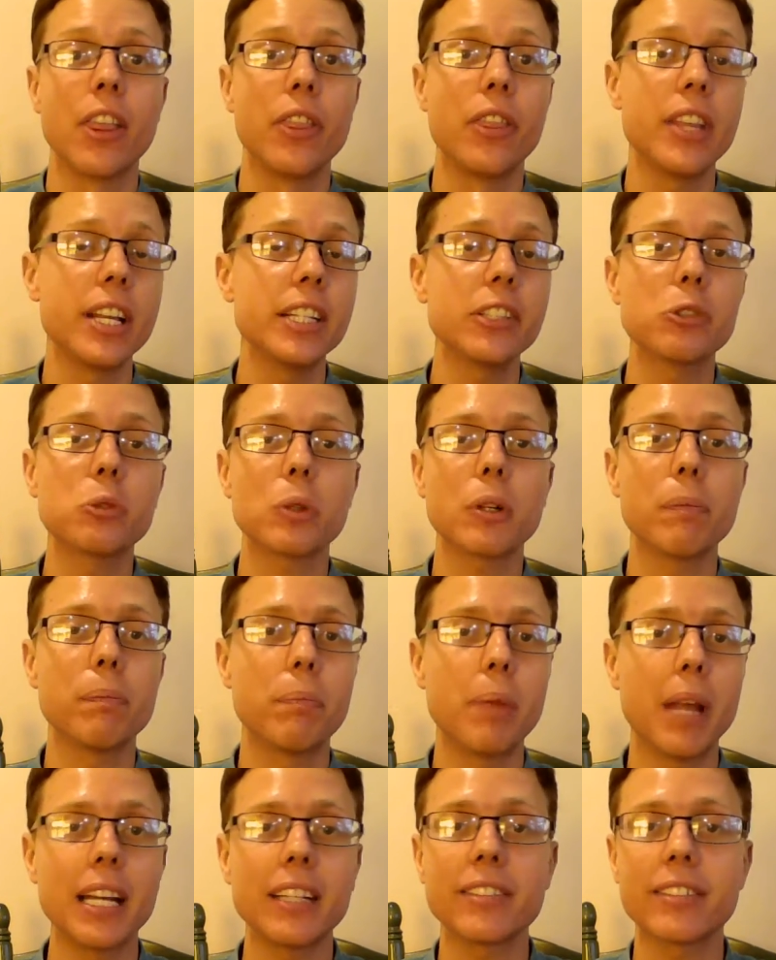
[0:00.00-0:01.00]
These were
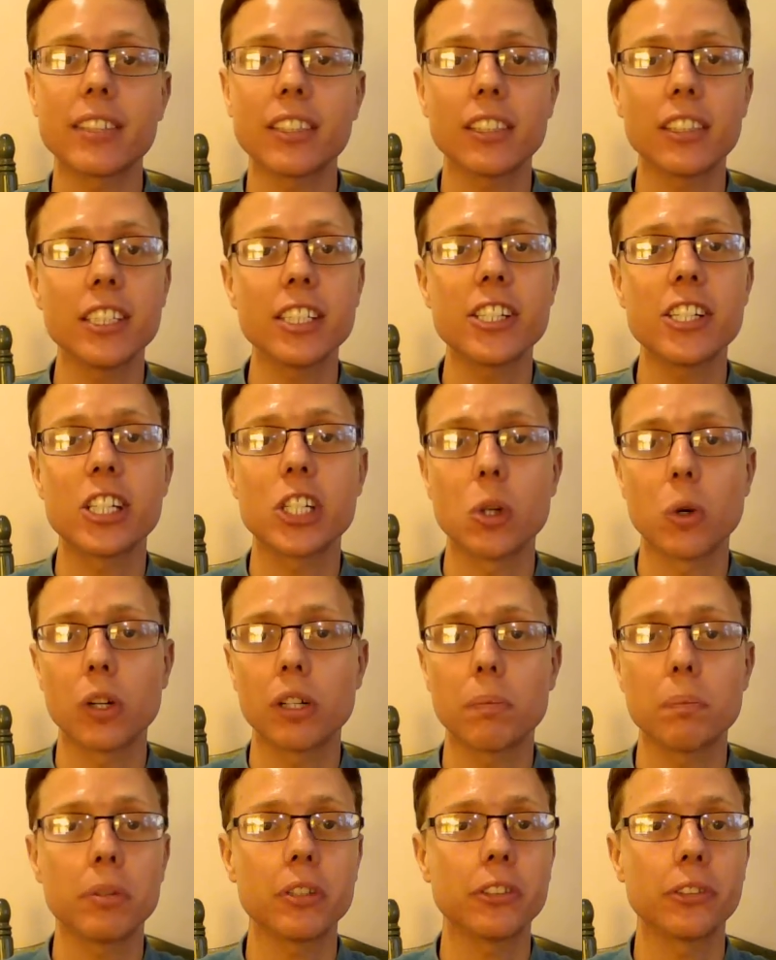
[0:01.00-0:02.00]
basically
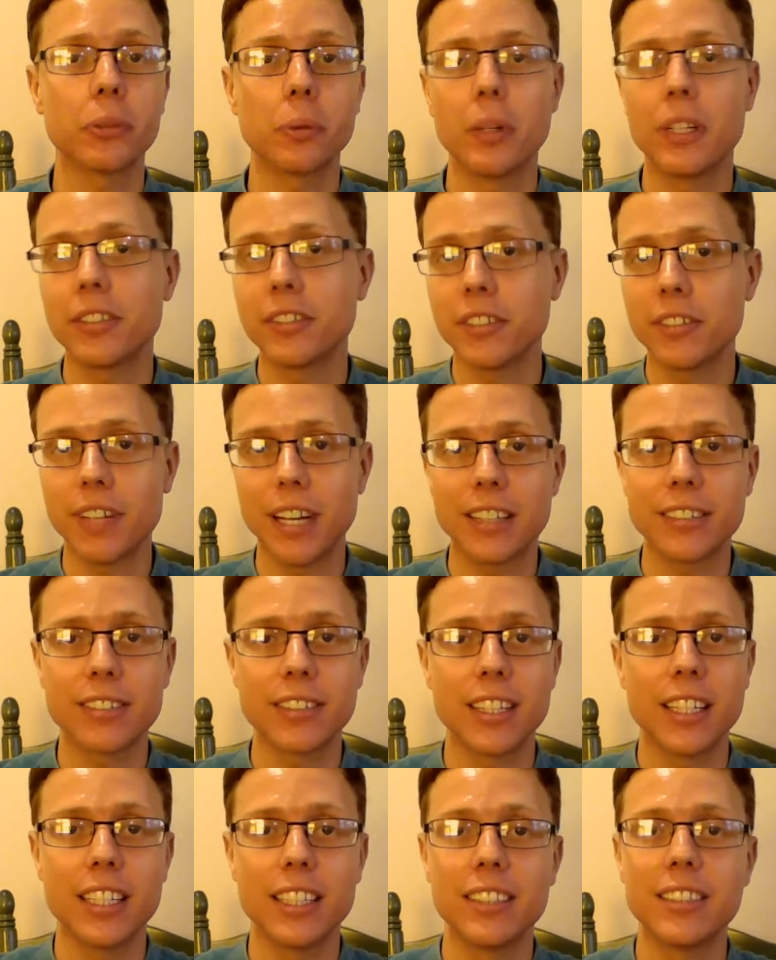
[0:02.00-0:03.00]
short, persuasive
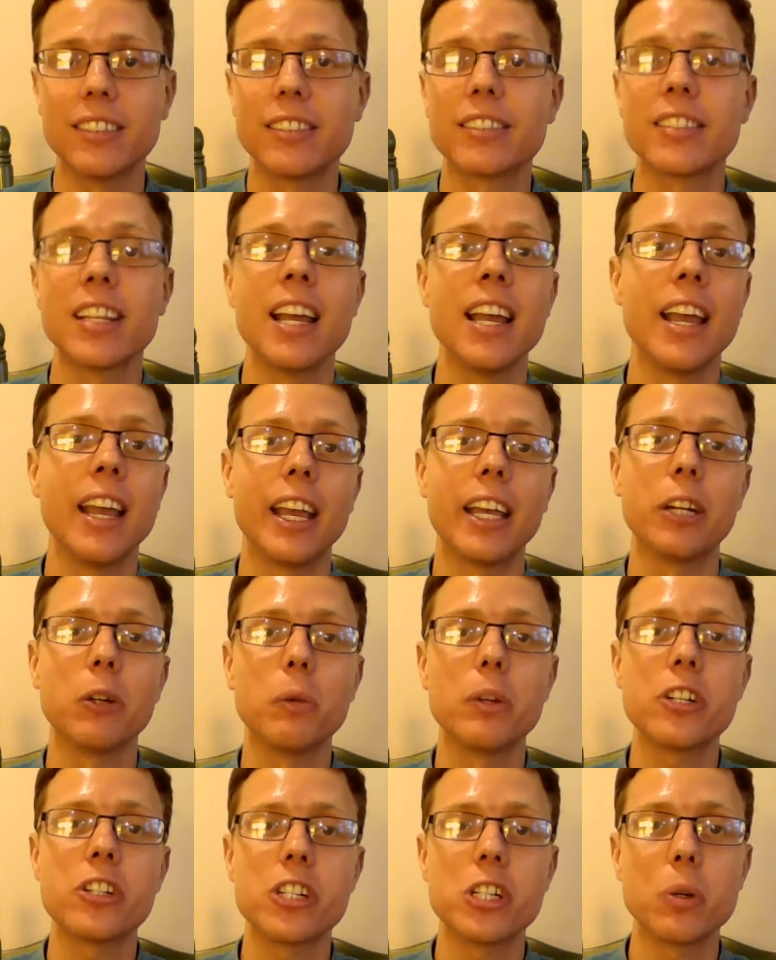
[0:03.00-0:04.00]
essays in
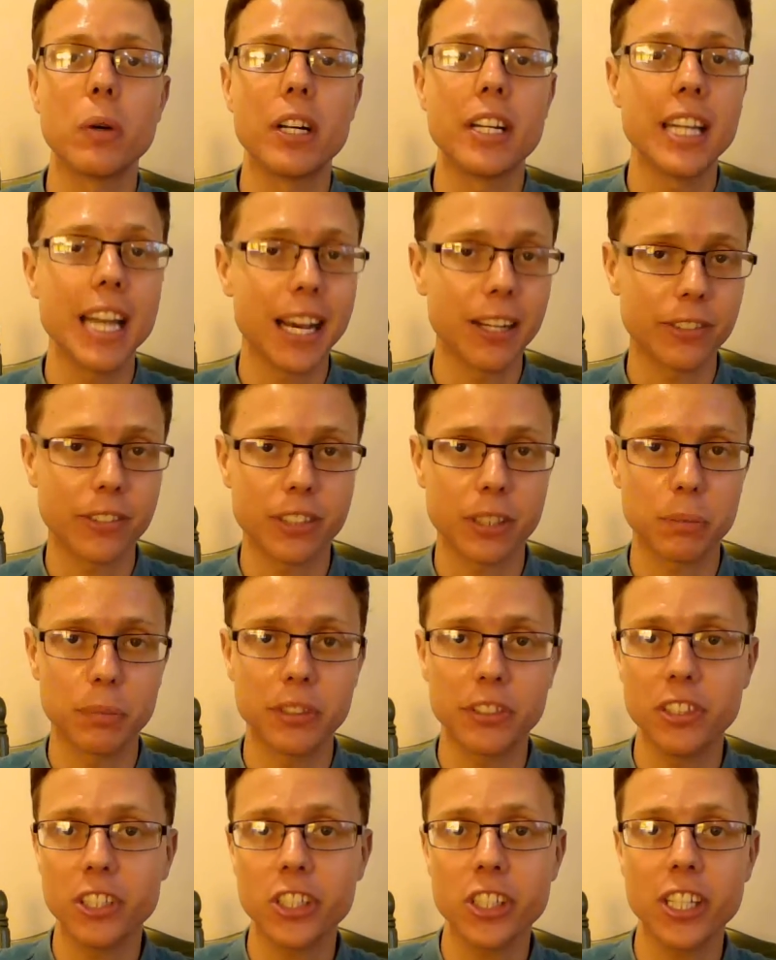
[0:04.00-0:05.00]
which you announced a
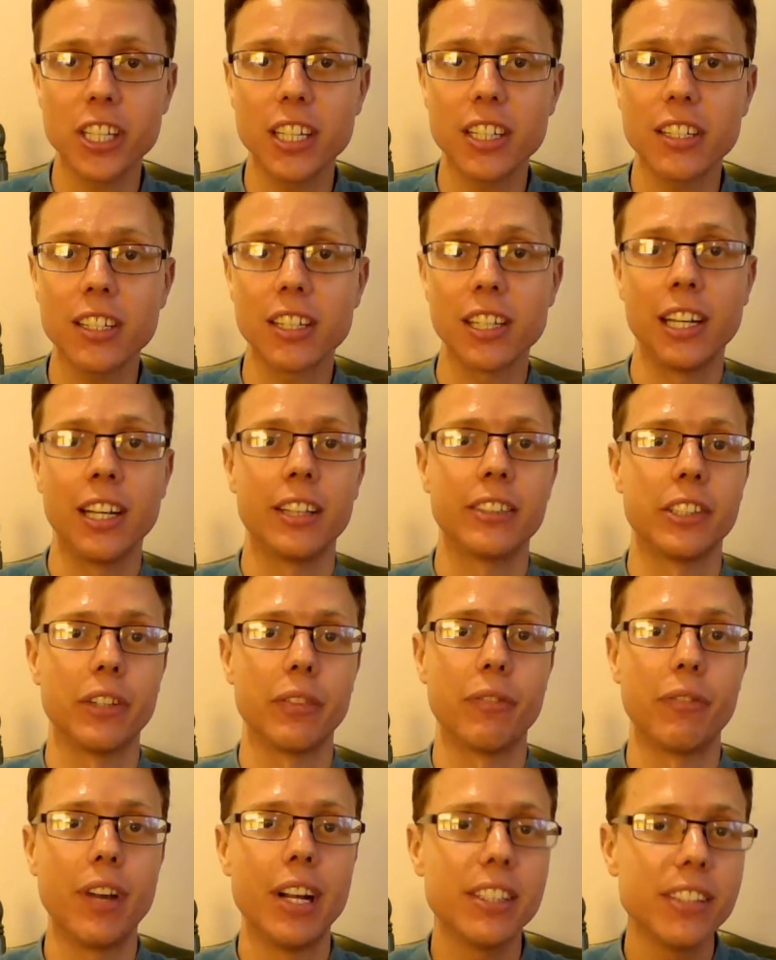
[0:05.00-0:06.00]
position,
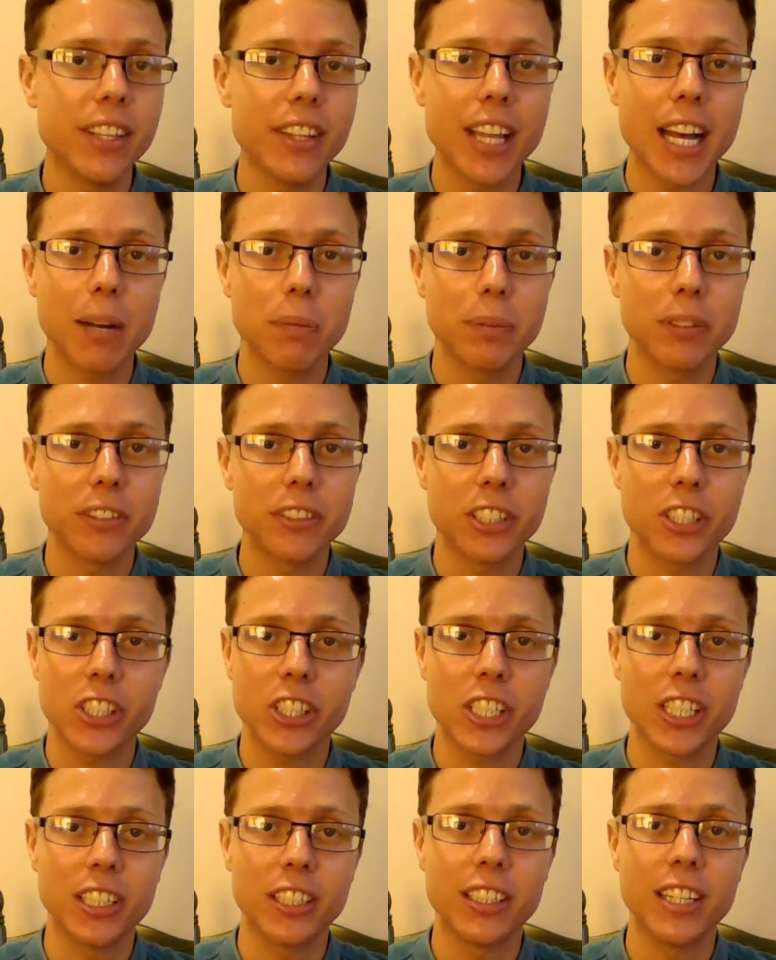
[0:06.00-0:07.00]
defended that
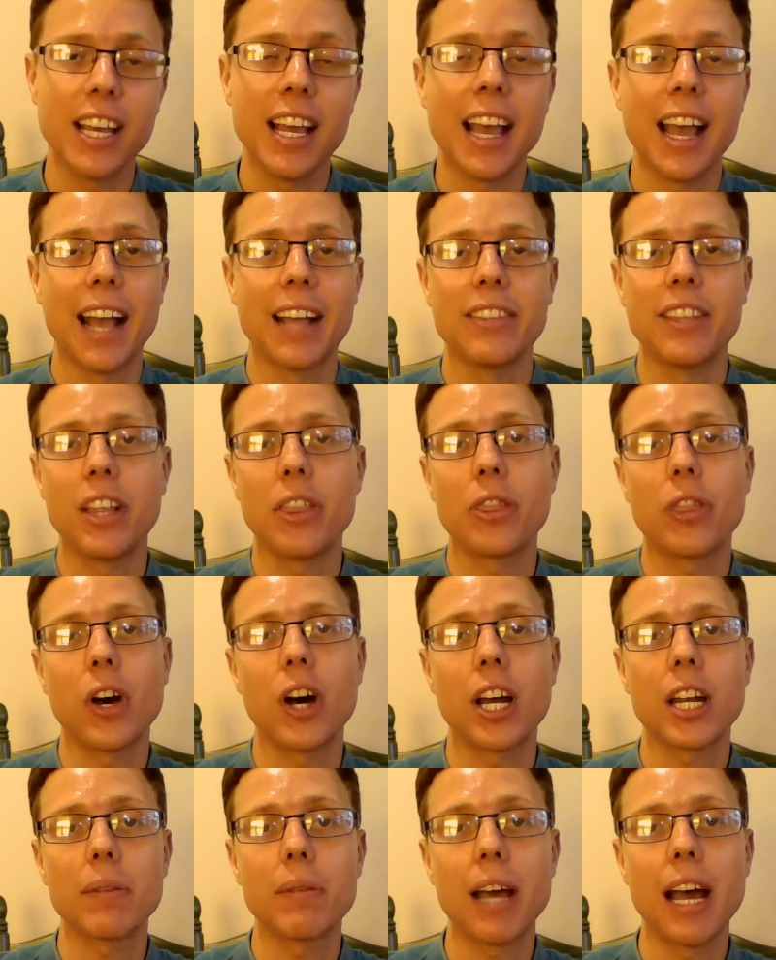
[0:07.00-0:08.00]
position, and then
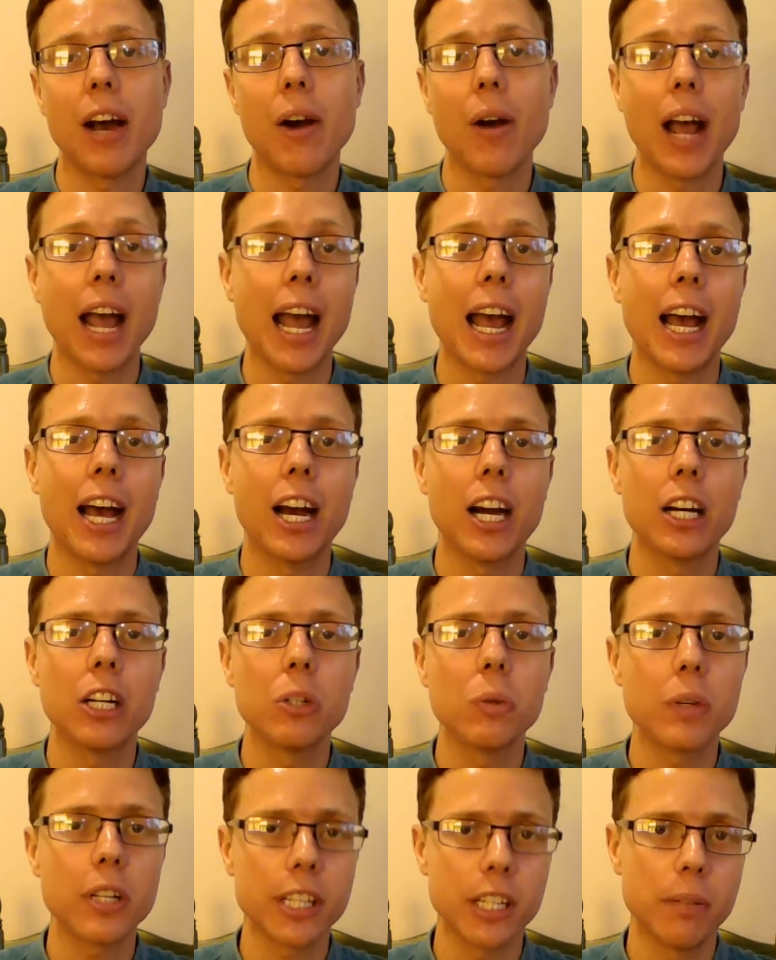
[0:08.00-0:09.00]
thought about
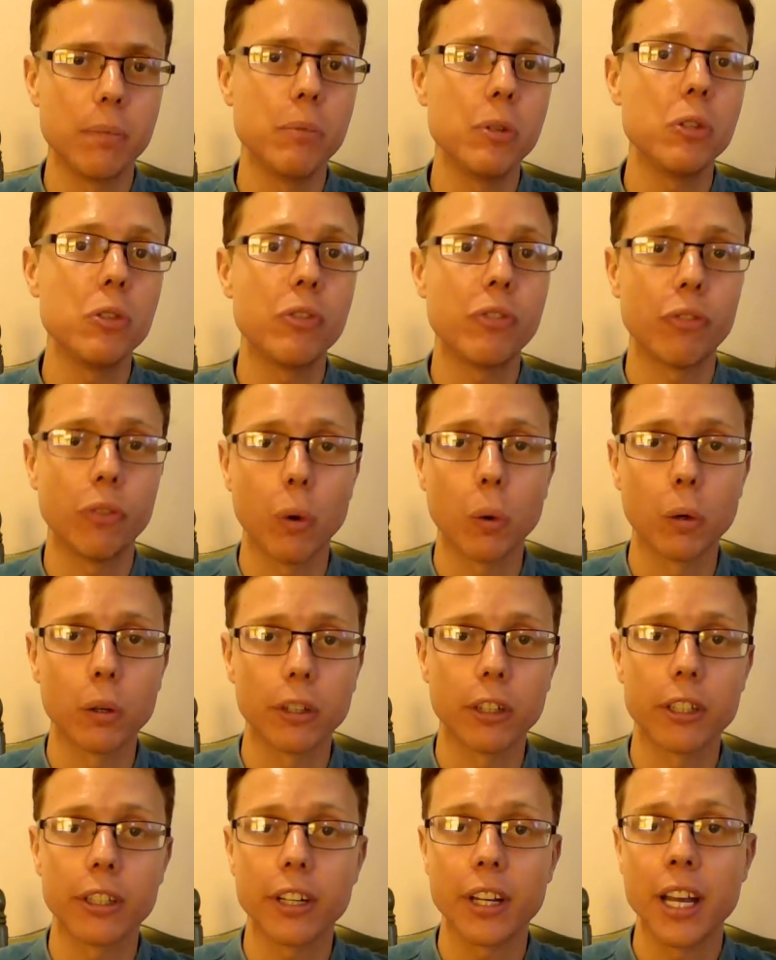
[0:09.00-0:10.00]
how we can move
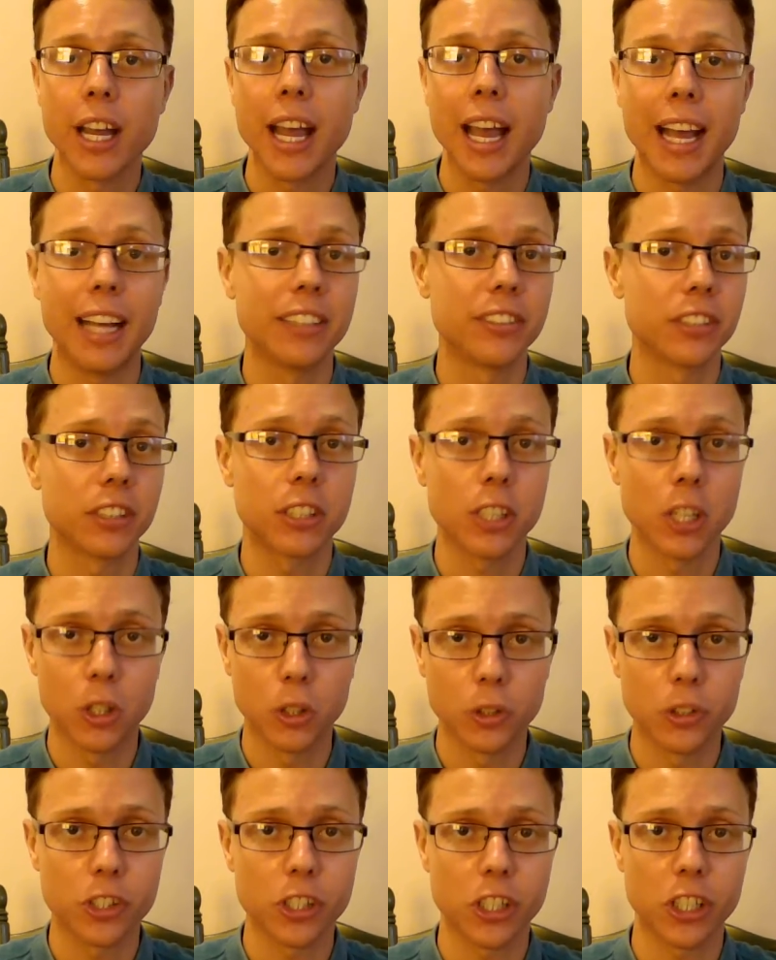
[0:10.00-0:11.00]
forward as a
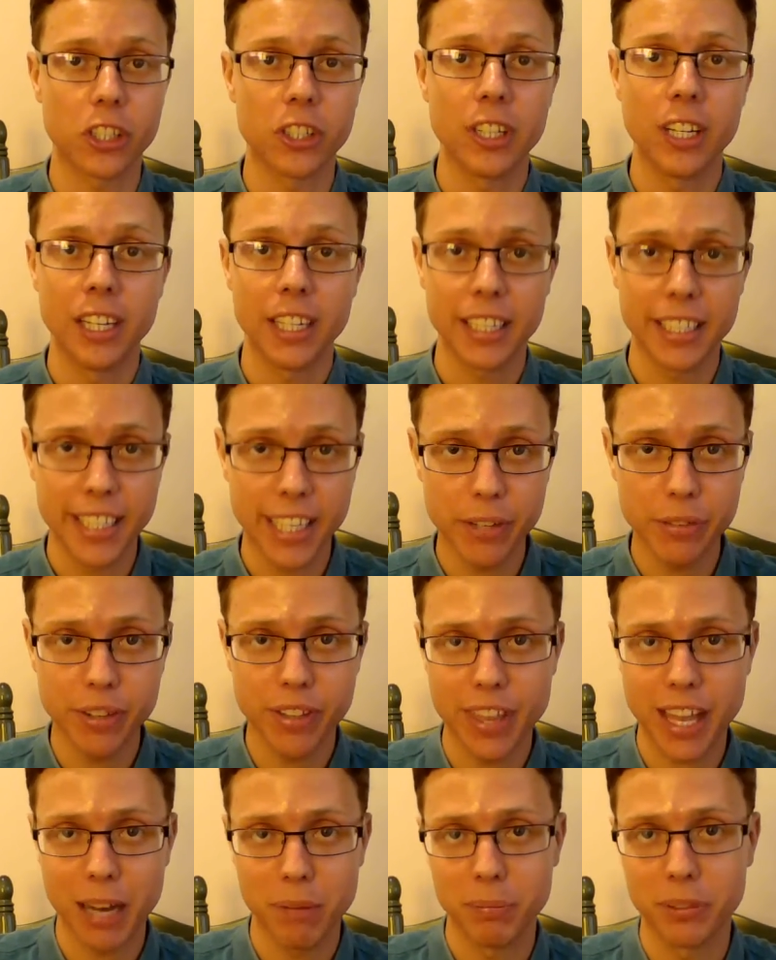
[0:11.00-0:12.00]
culture given
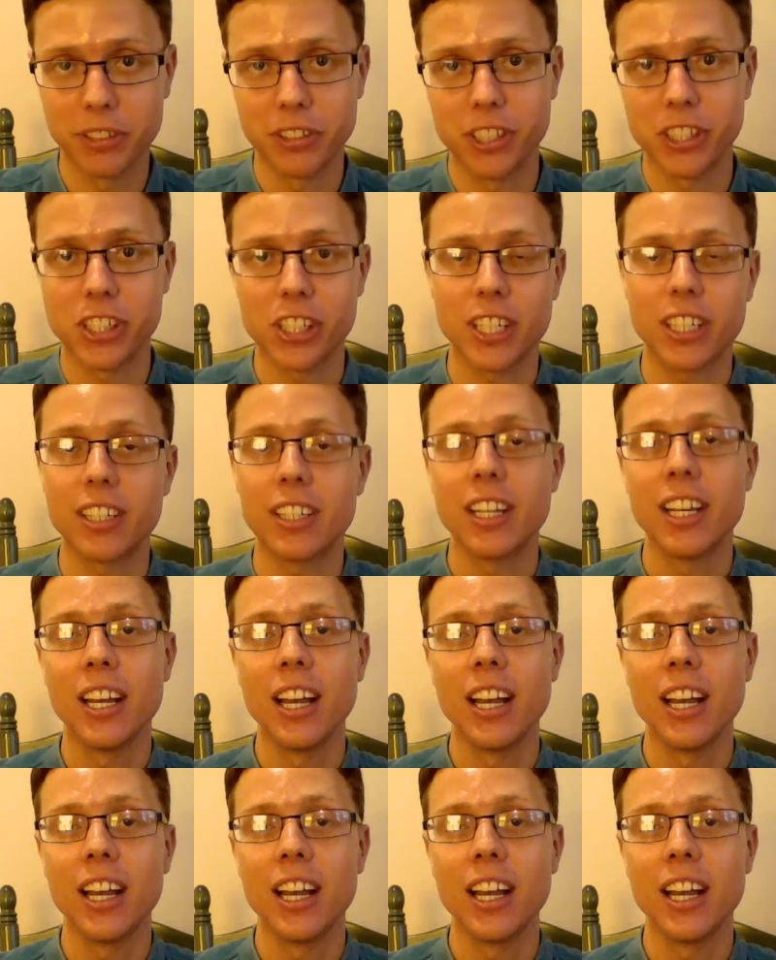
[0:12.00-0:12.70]
that position.